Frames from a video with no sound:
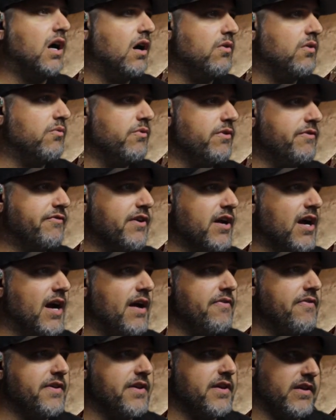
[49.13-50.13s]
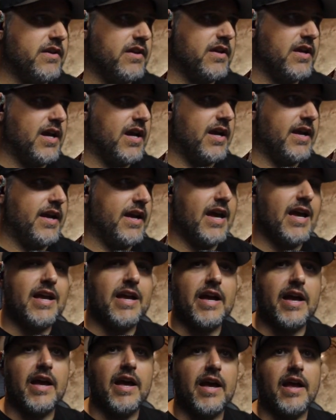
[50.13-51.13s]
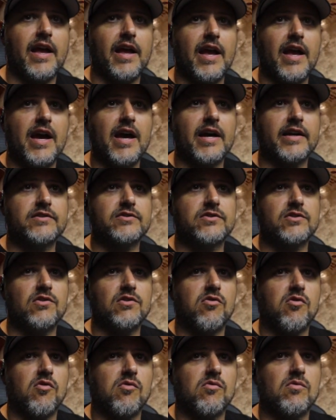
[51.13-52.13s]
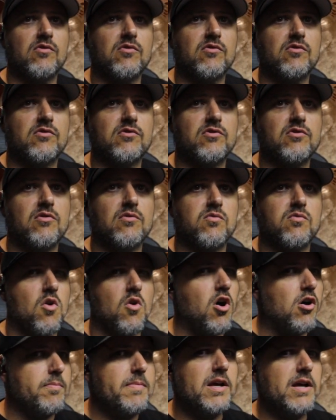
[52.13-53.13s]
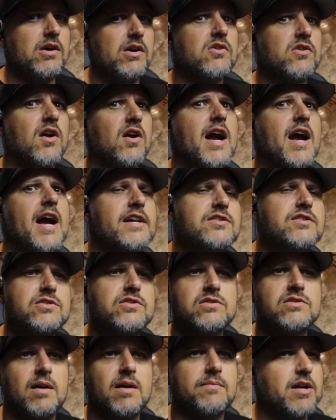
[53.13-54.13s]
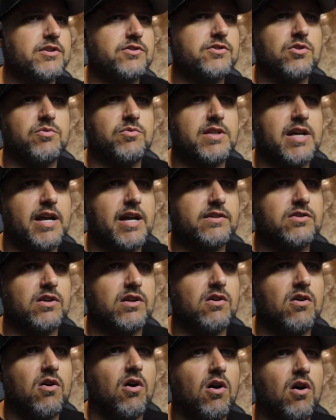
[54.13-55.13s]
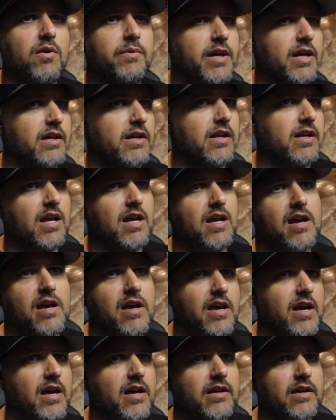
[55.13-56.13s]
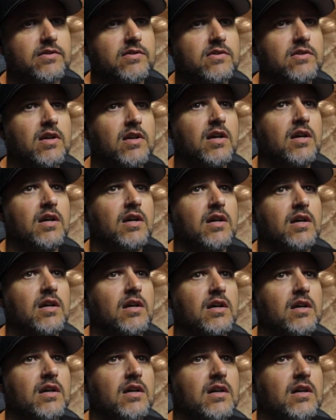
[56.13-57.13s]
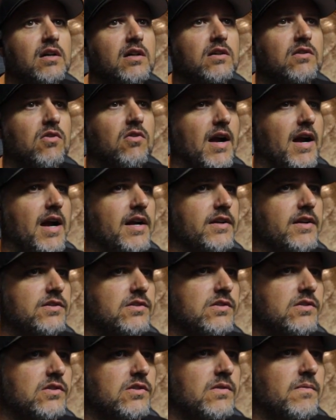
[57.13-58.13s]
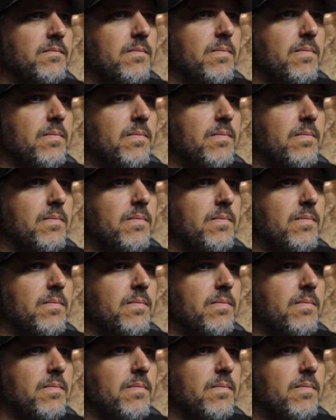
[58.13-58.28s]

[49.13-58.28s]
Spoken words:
We've got the AAX Rawbell Crash. I'm not sure what they actually call it. We got an AAX Crash,